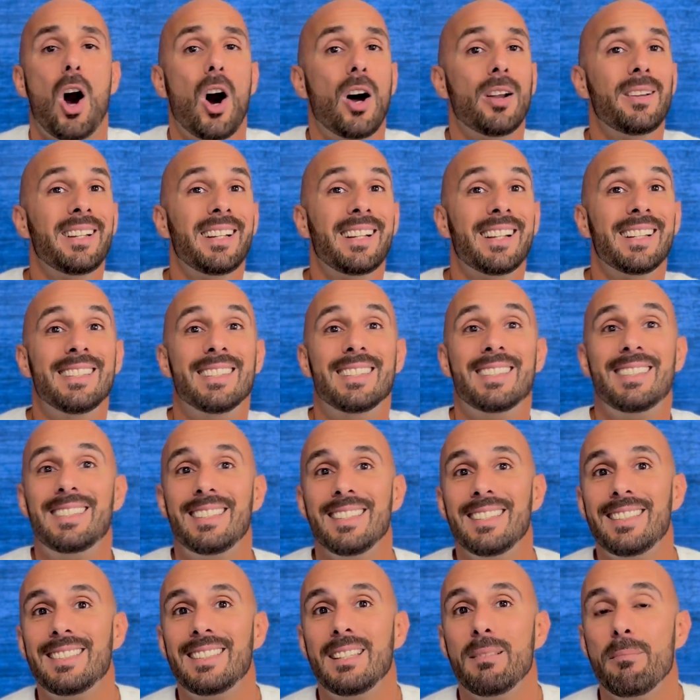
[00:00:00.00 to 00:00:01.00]
on a
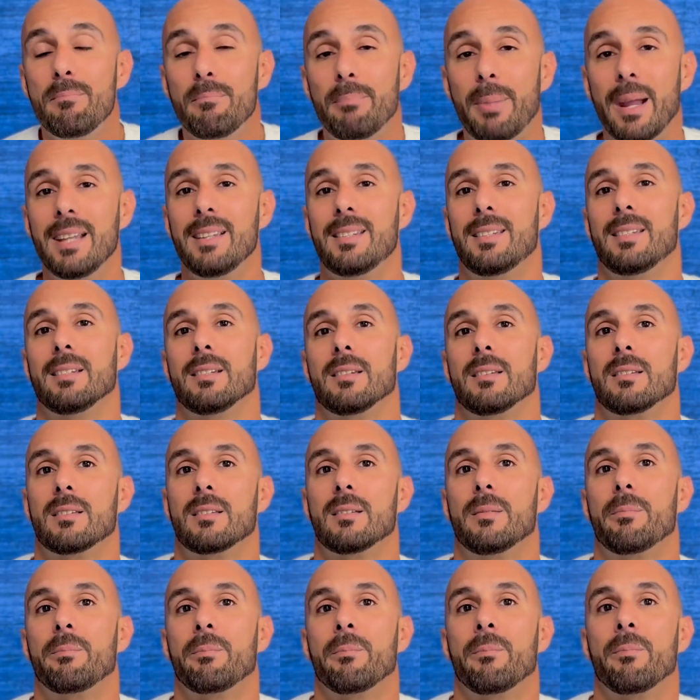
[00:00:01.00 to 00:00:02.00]
consistent
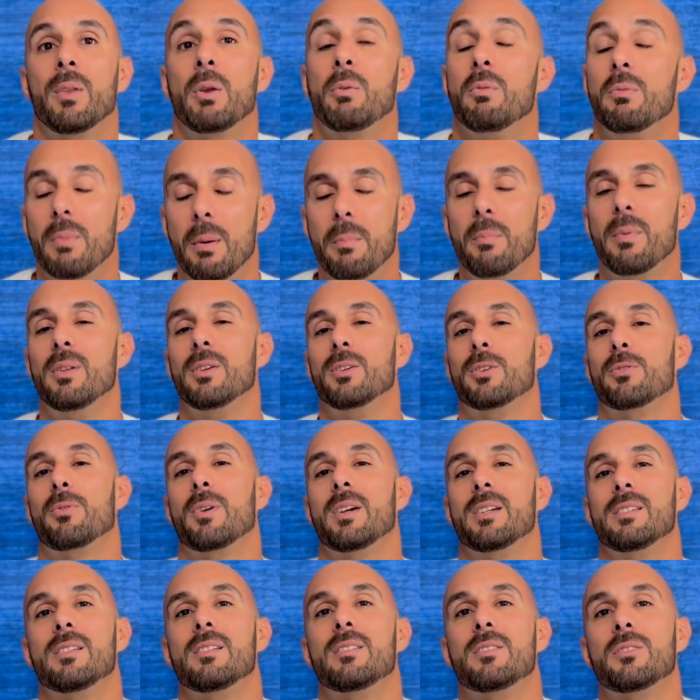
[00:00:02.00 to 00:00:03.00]
basis. Remember this
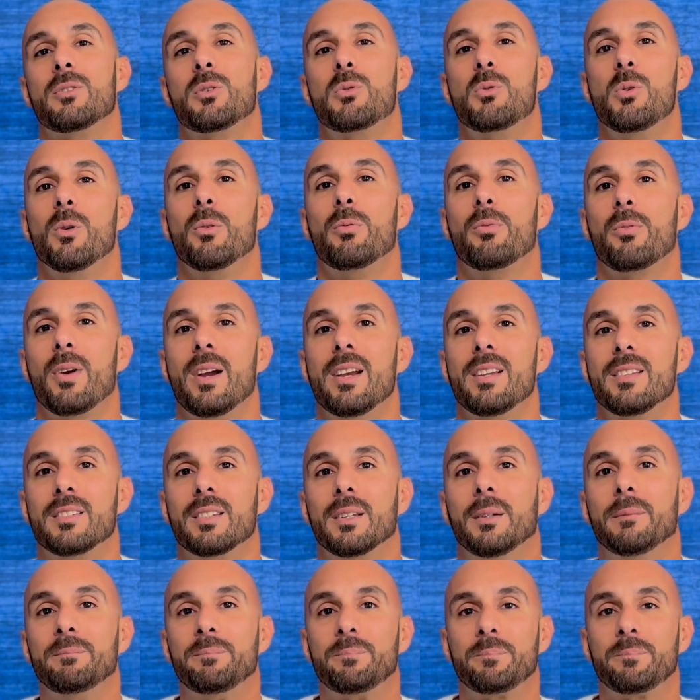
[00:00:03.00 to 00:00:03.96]
phrase. This is a cool phrase.